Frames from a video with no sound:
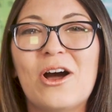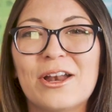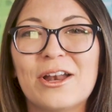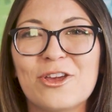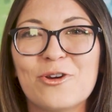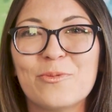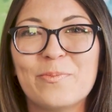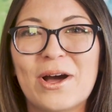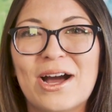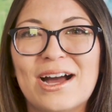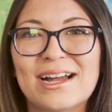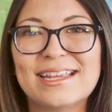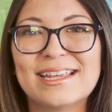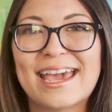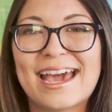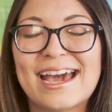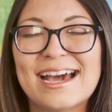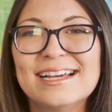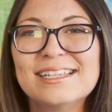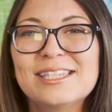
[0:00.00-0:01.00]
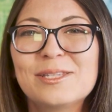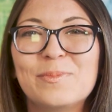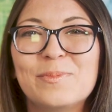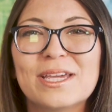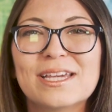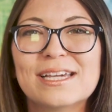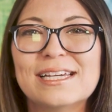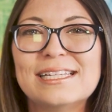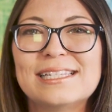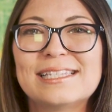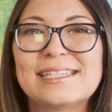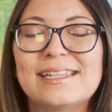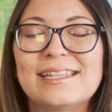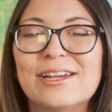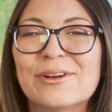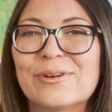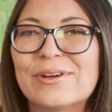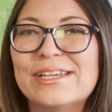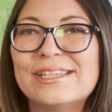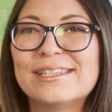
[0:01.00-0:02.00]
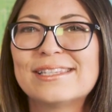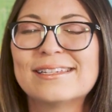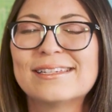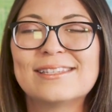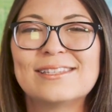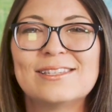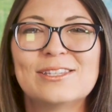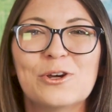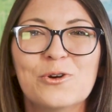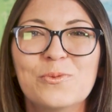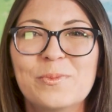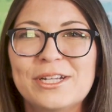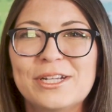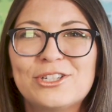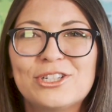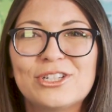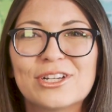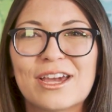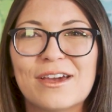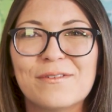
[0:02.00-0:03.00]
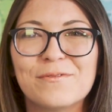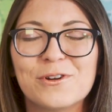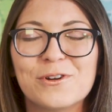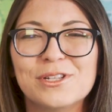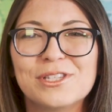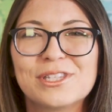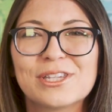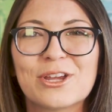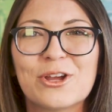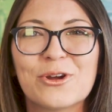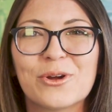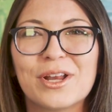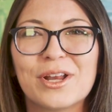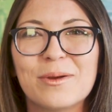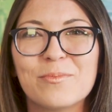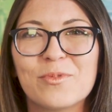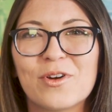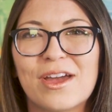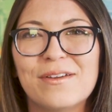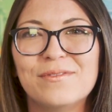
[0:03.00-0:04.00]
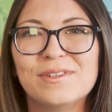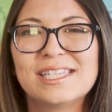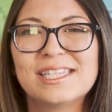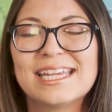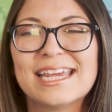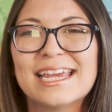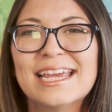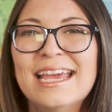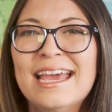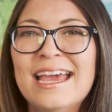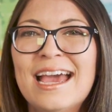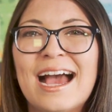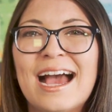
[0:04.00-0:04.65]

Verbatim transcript: audio podcast because there is so much to cover in security and privacy.